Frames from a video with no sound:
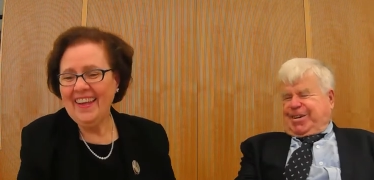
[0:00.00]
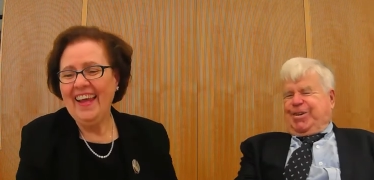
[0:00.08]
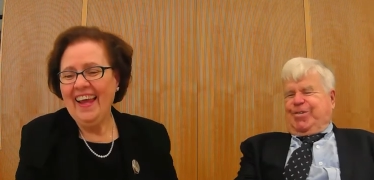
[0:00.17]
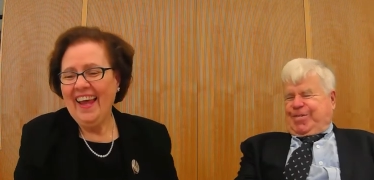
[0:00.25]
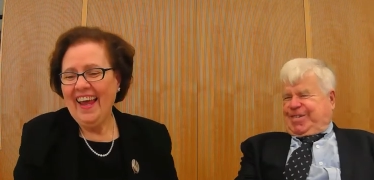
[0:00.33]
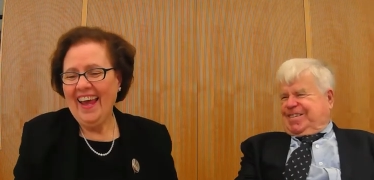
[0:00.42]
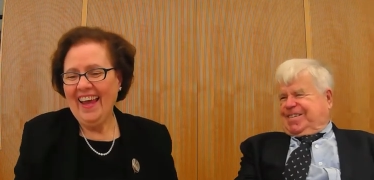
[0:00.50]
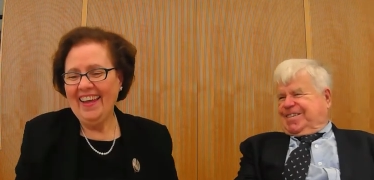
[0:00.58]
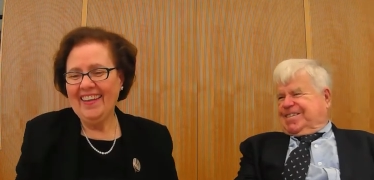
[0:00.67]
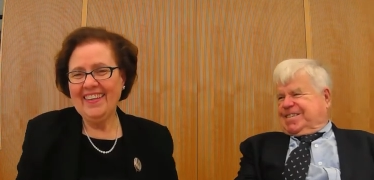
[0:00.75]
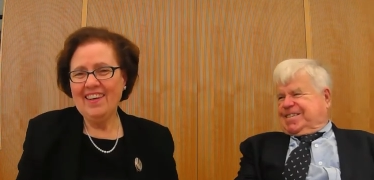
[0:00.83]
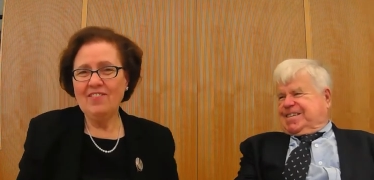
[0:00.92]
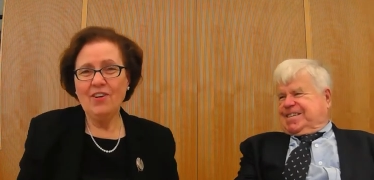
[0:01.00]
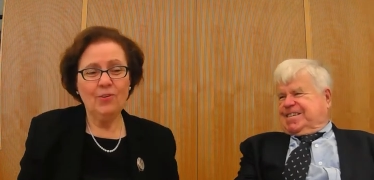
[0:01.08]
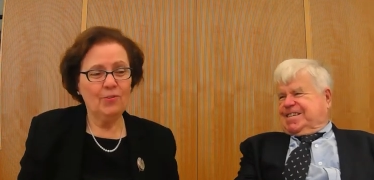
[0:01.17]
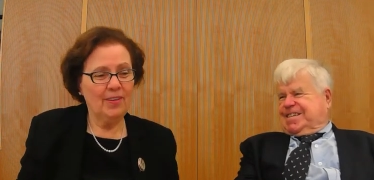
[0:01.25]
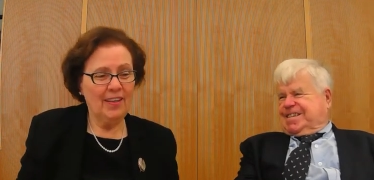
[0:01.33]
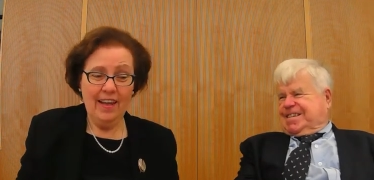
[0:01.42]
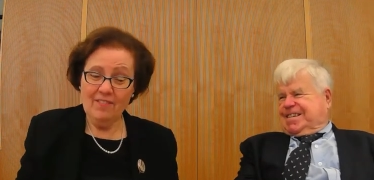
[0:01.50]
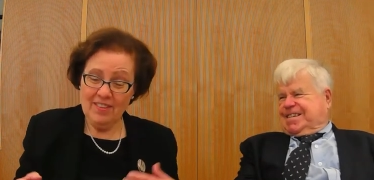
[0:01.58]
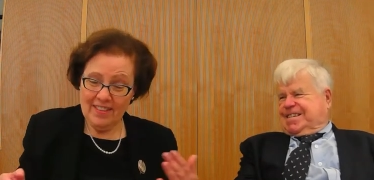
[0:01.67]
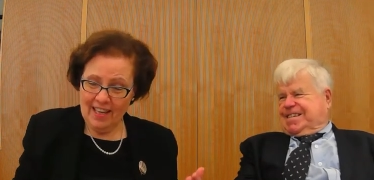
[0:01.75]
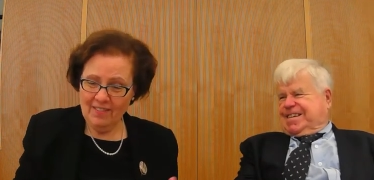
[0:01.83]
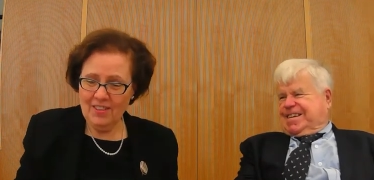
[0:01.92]
Speaker 1: you. And I've known Evan
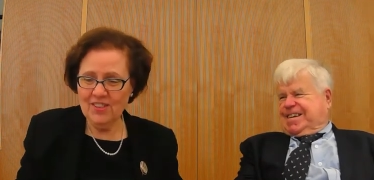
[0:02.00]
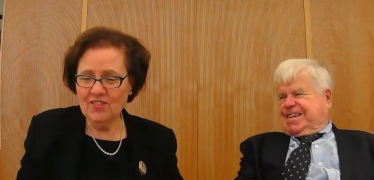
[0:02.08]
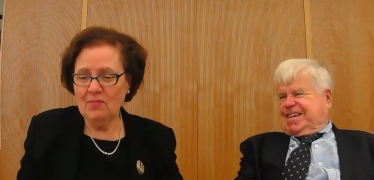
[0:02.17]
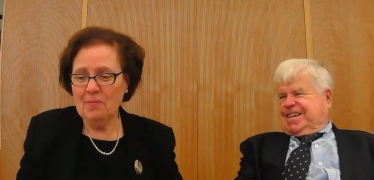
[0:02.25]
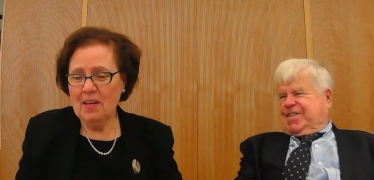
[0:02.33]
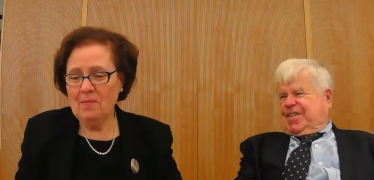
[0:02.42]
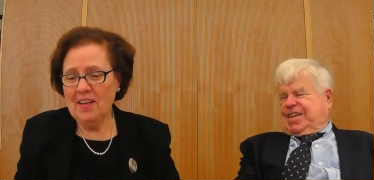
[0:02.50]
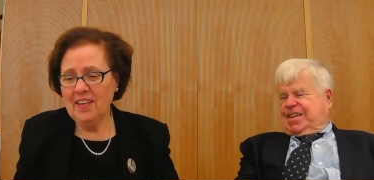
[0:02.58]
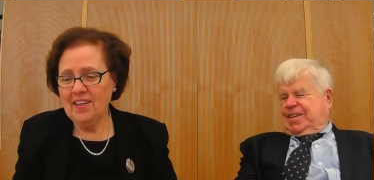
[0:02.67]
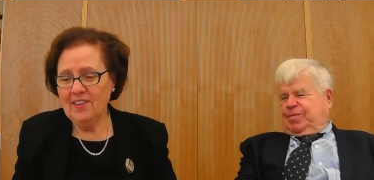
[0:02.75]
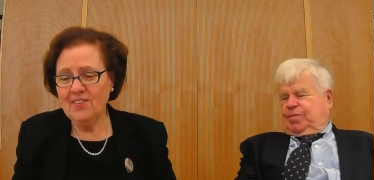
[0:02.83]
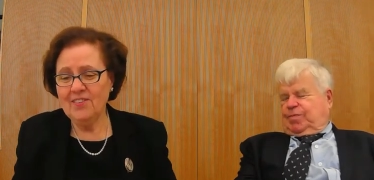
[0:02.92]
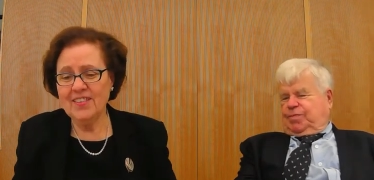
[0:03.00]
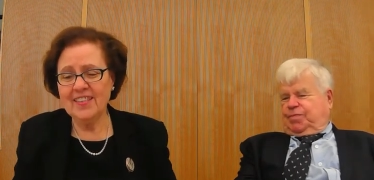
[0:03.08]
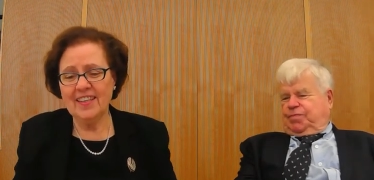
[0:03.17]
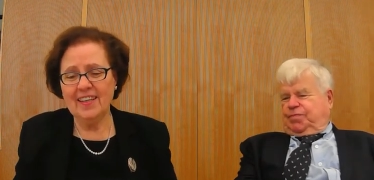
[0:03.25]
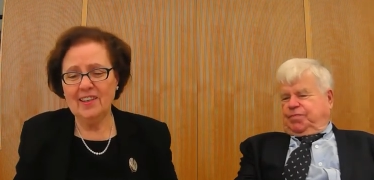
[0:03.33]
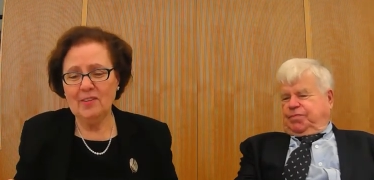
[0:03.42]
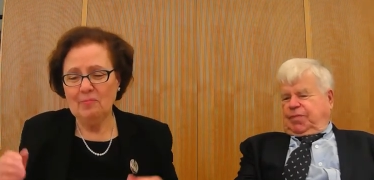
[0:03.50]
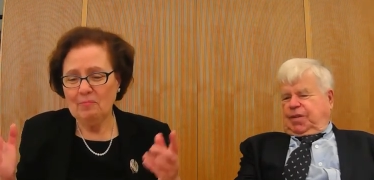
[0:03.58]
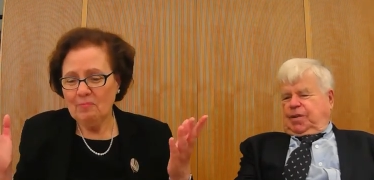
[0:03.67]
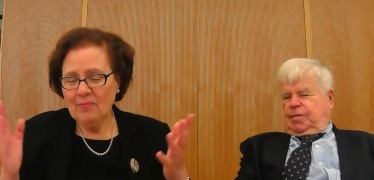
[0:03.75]
Davis for many, many years. Um,